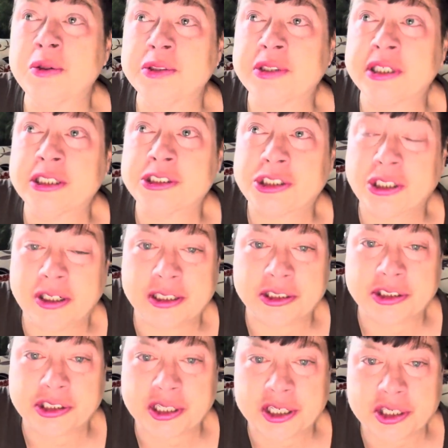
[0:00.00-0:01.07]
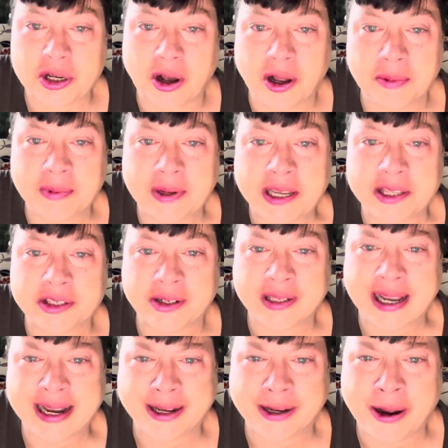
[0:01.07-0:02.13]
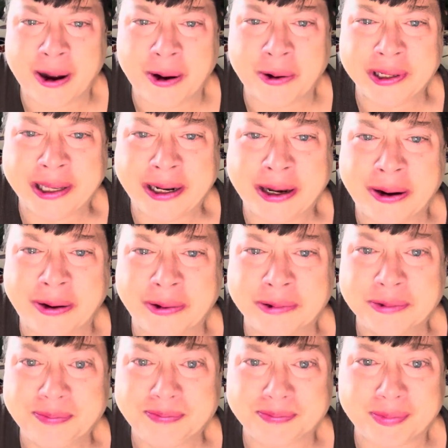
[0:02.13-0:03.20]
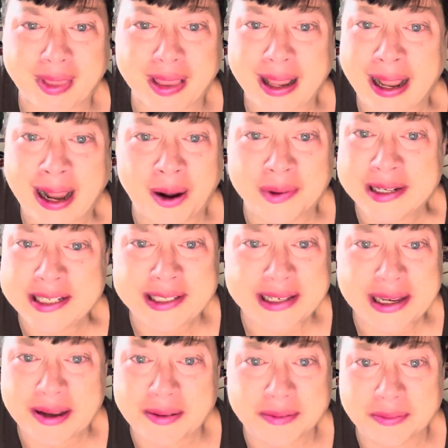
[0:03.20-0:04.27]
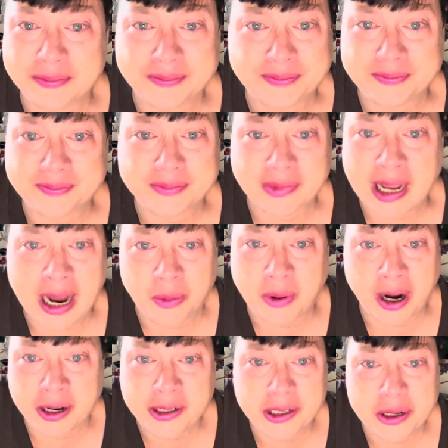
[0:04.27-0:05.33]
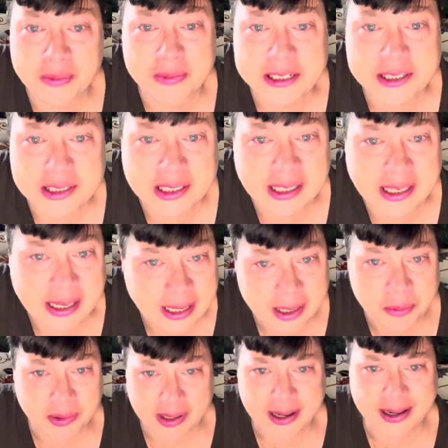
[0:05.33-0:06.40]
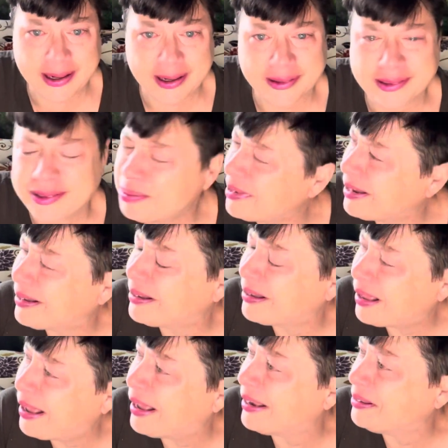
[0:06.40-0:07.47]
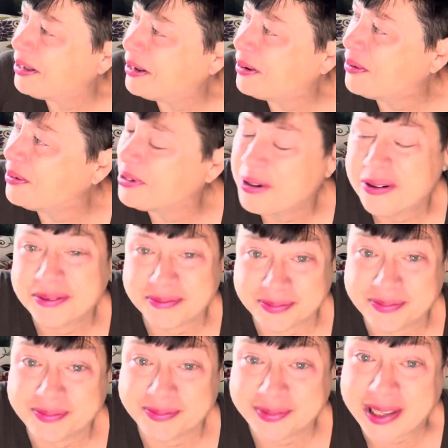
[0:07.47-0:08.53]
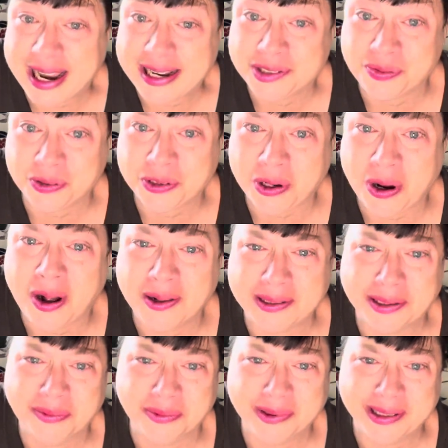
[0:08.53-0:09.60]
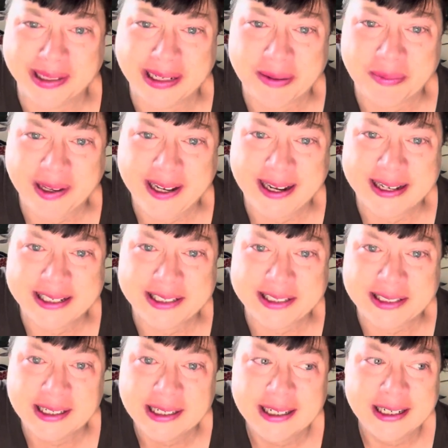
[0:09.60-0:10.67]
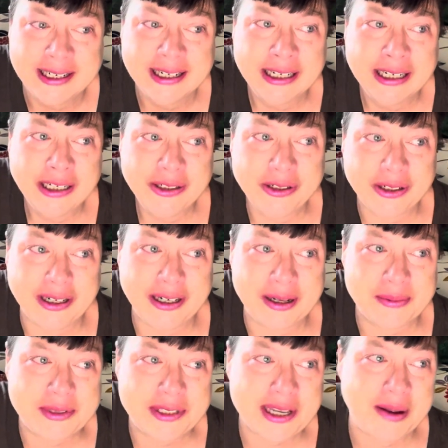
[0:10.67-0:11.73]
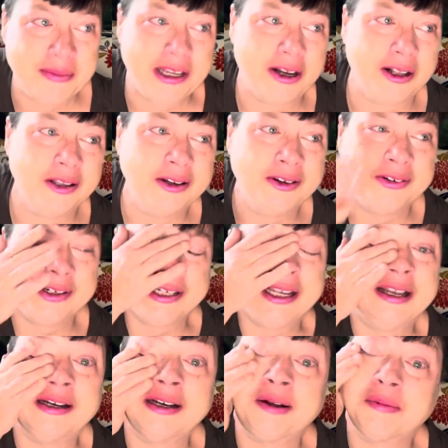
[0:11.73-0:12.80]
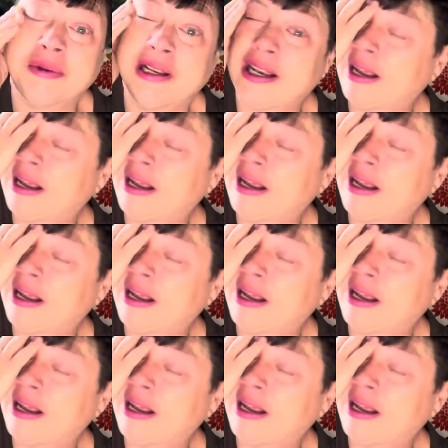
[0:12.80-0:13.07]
the insurance just called me and they're like, oh, how is it? How are you, Miss Lee? Blah. I'm like, God, thanks for calling, really, because you're going to upset me all over again and I'm going to